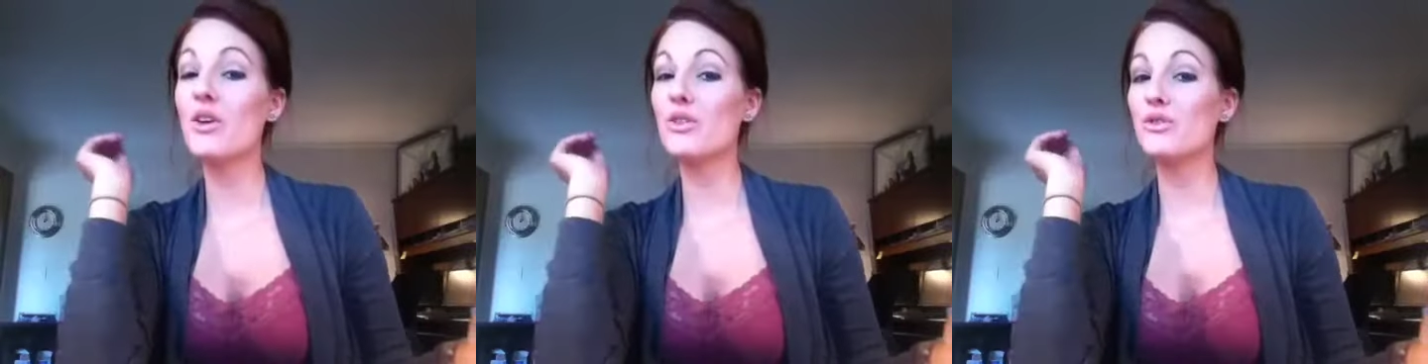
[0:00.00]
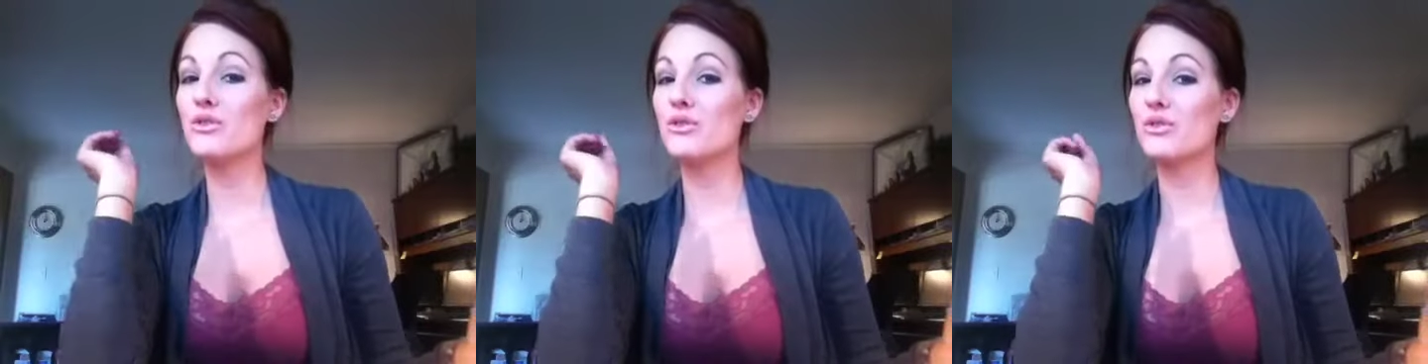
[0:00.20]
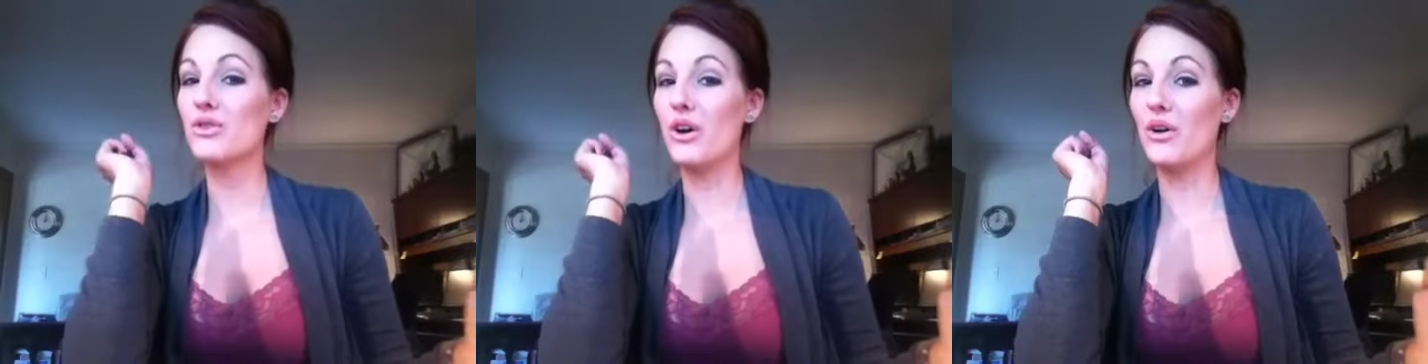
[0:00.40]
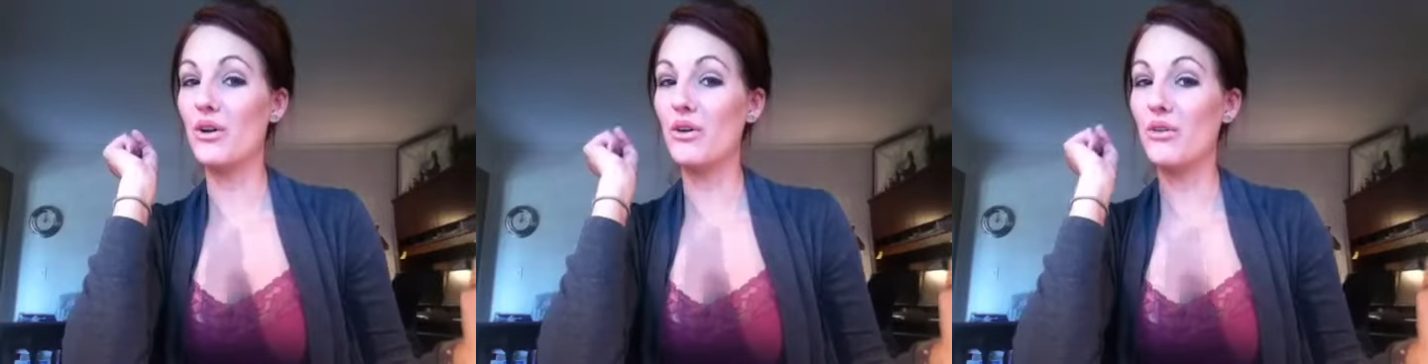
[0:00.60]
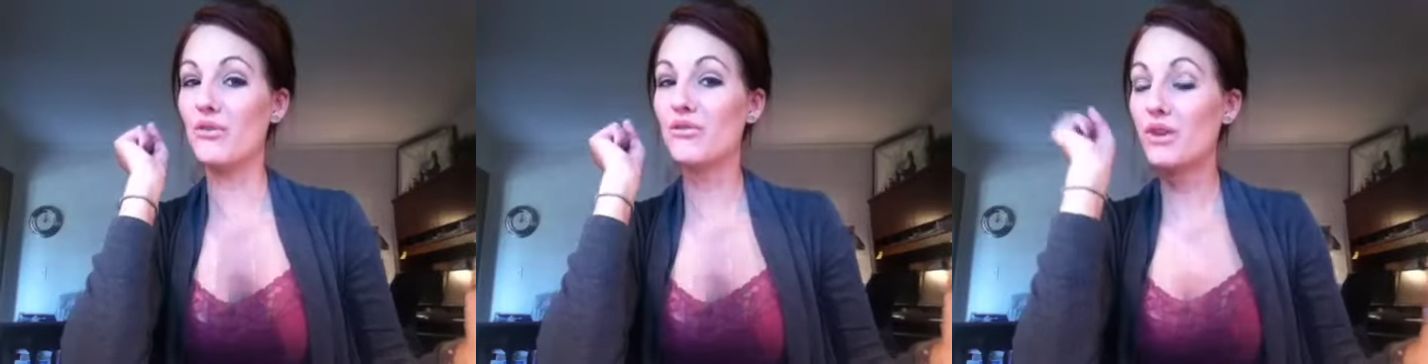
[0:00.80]

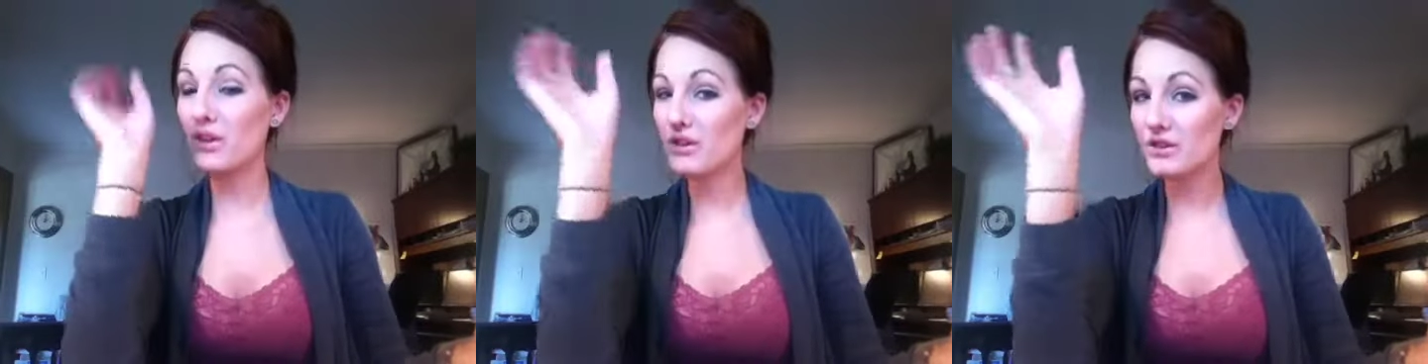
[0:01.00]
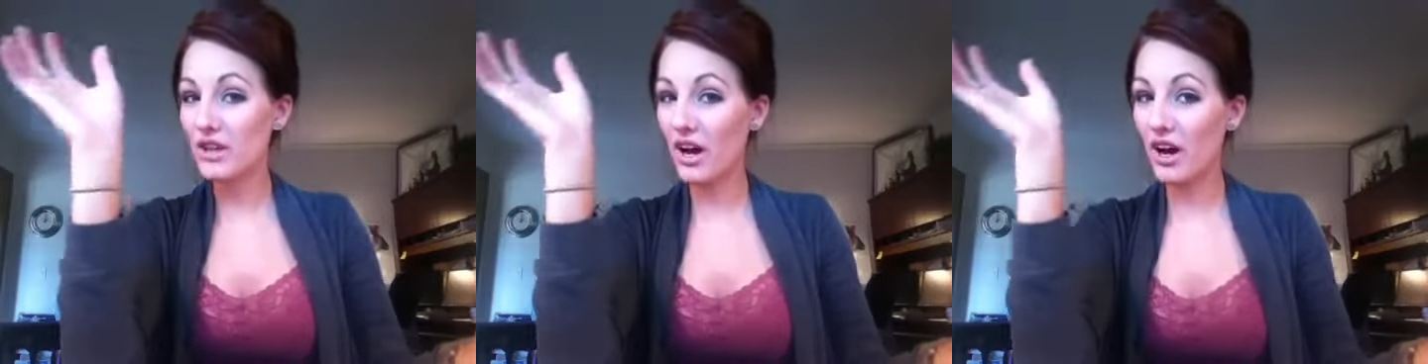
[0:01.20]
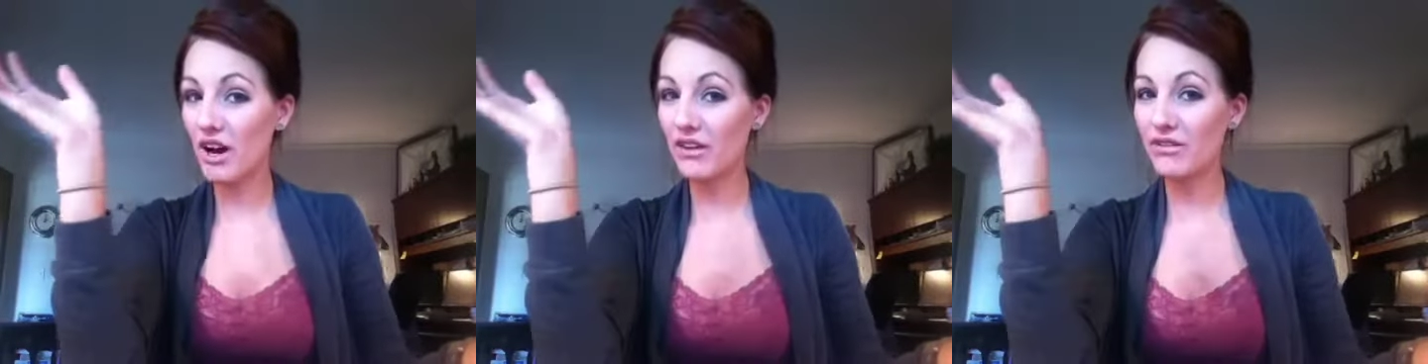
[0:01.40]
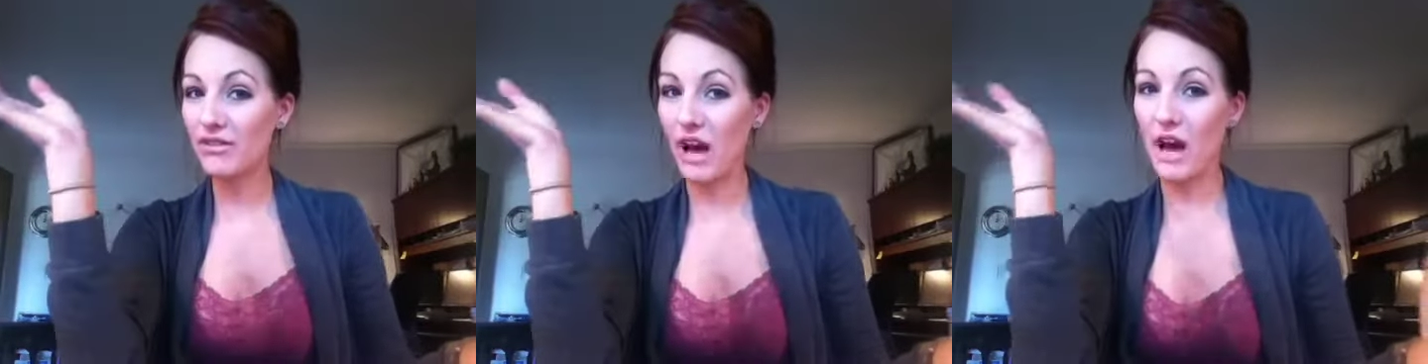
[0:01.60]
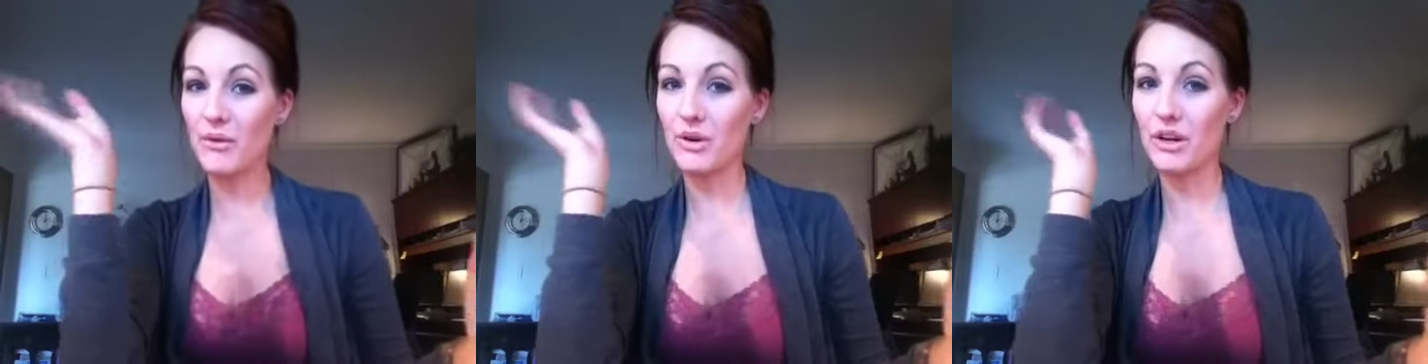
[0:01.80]
So first off,
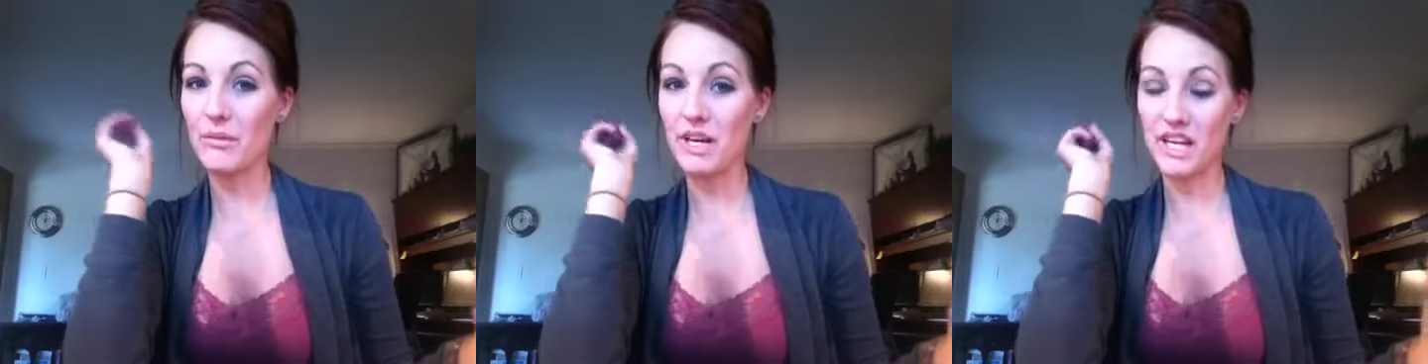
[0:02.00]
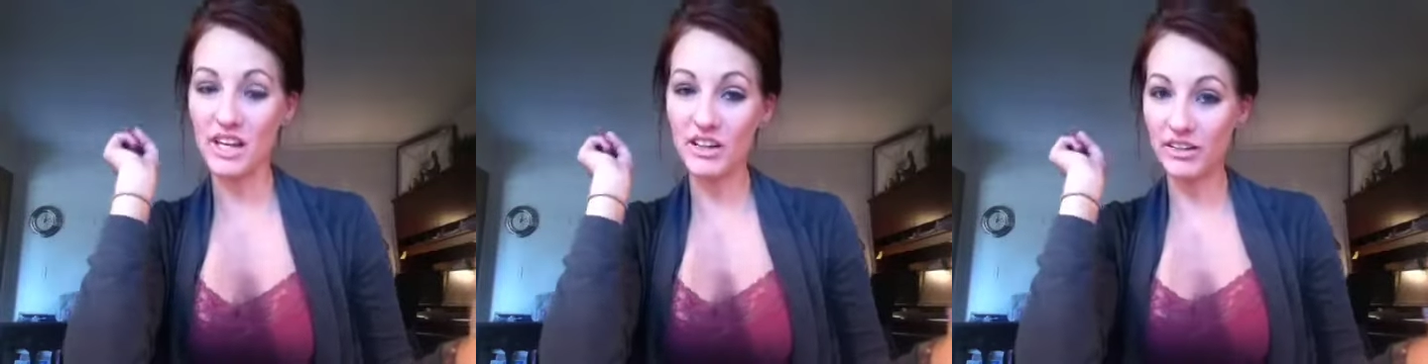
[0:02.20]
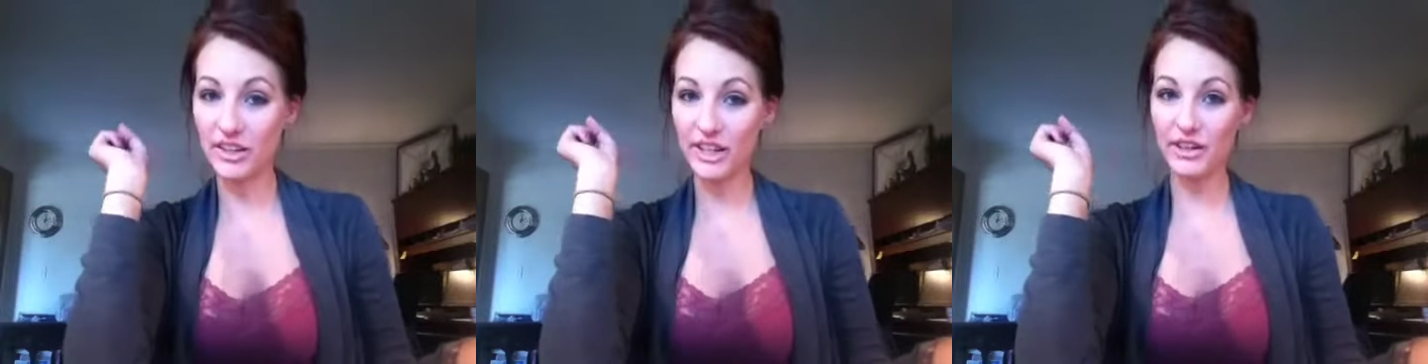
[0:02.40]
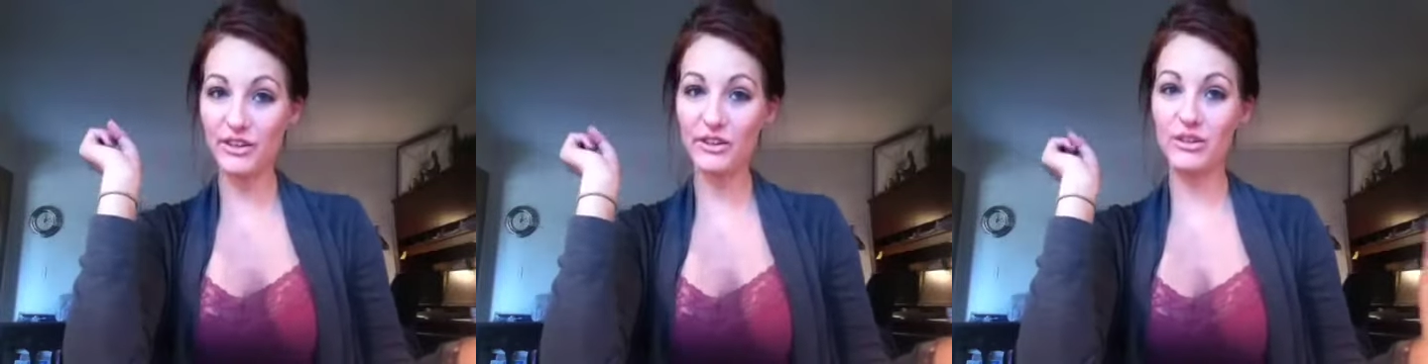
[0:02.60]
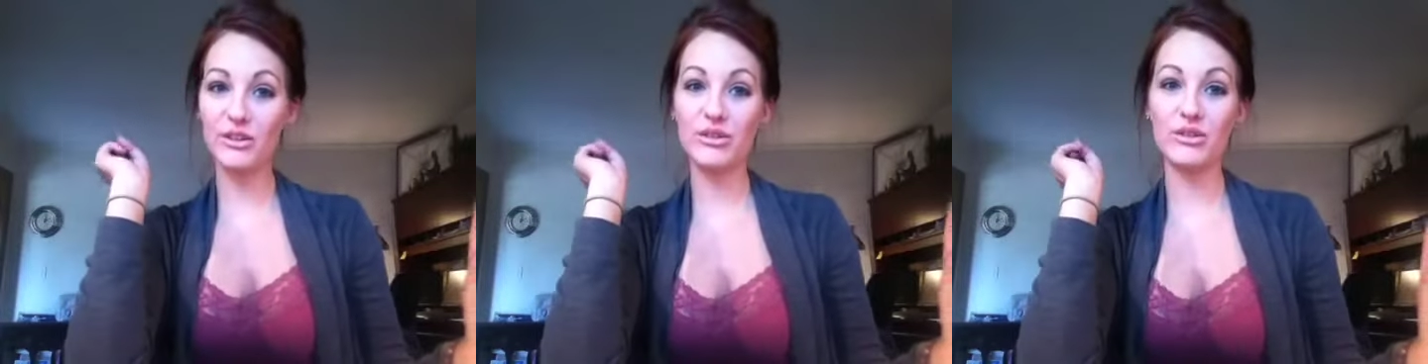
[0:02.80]
I want to make it
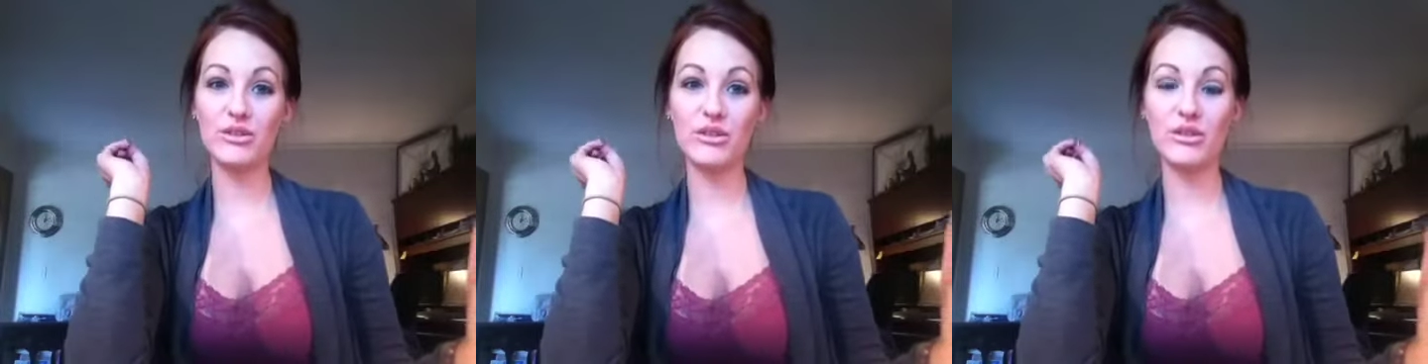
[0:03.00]
clear